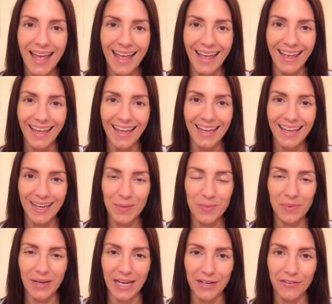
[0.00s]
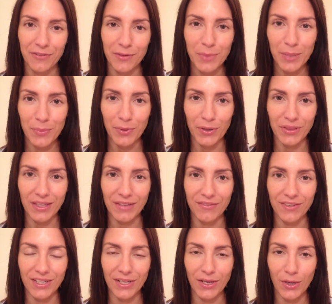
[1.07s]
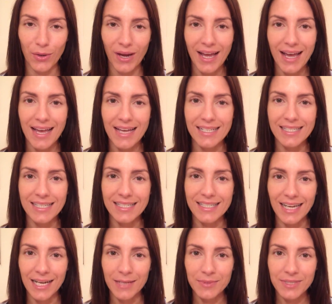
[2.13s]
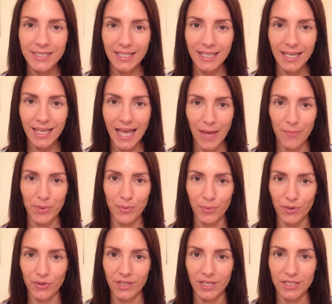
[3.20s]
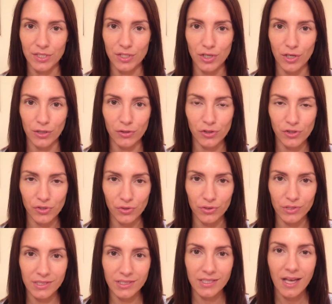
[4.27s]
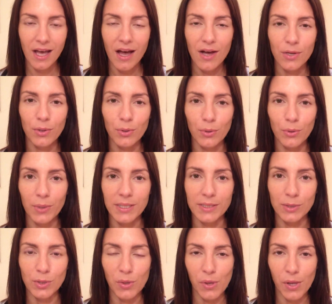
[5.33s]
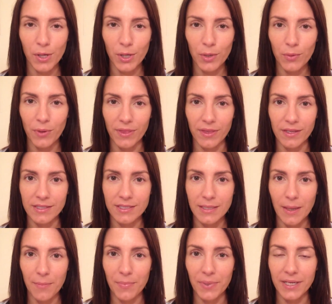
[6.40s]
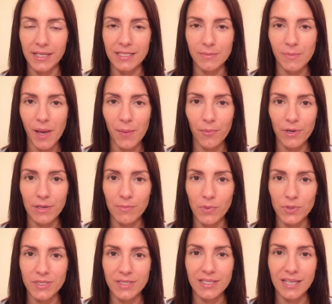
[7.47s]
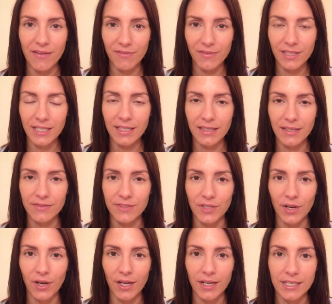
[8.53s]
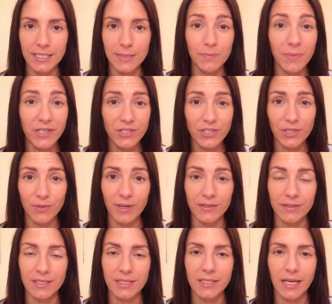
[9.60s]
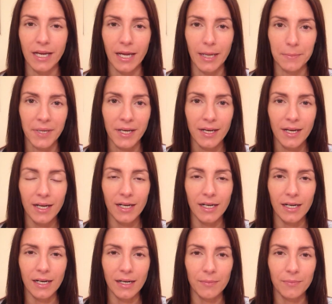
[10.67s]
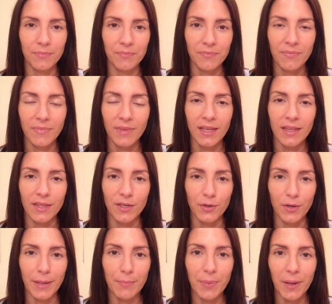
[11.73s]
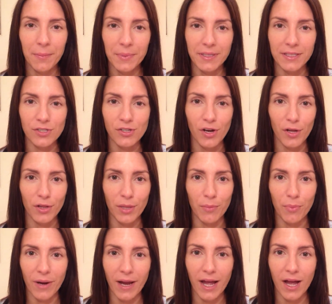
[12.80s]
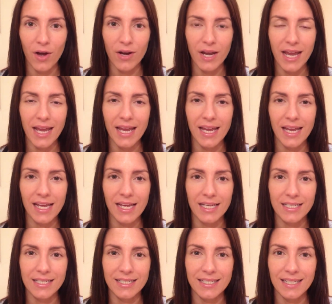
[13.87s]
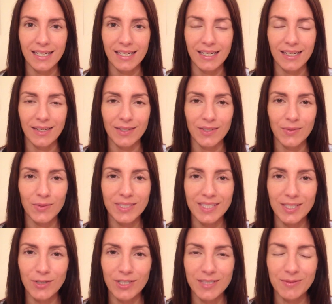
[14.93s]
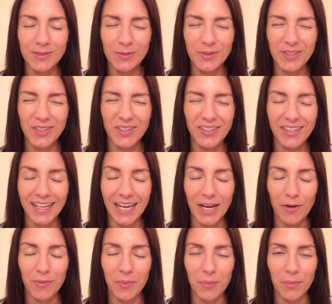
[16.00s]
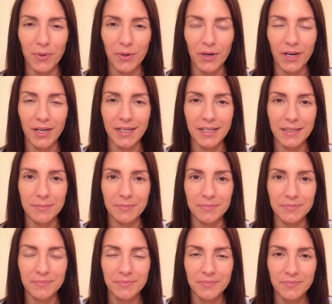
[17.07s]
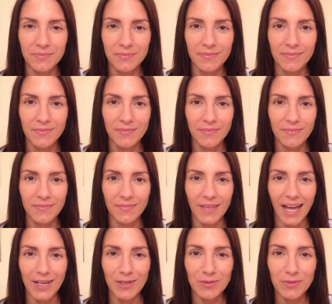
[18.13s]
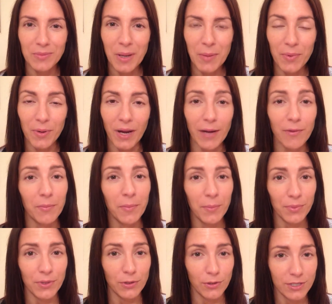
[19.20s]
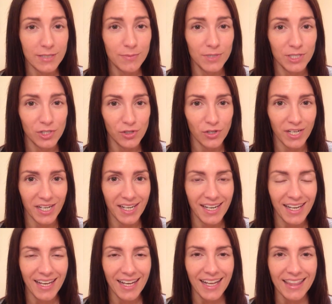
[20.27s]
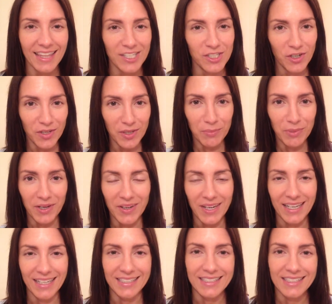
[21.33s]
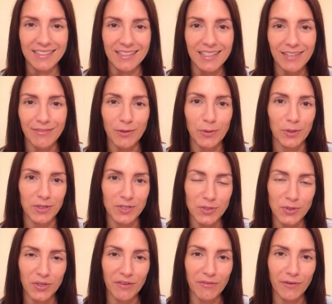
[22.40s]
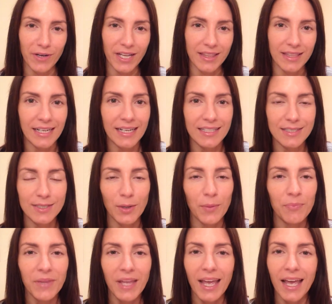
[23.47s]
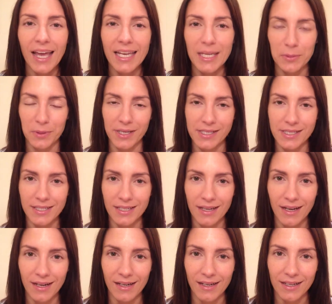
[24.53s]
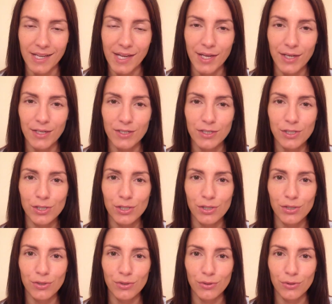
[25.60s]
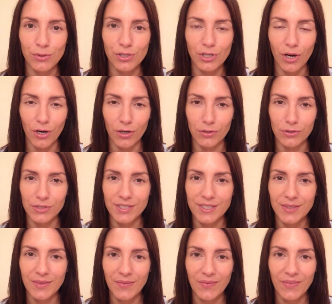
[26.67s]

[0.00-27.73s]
Hey, I'm back for my birthday video, and today I'm singing happy birthday to Charles Schulz, who is no longer with us, but his memory most definitely lives on, especially around this time. Um, the Great Pumpkin, Charlie Brown, and uh, what's the Christmas one called? I can't remember. Um, I don't remember. I remember the Christmas tree that Charlie Brown gets. Of course, who can forget that? So, anyways, uh, here's to Charles.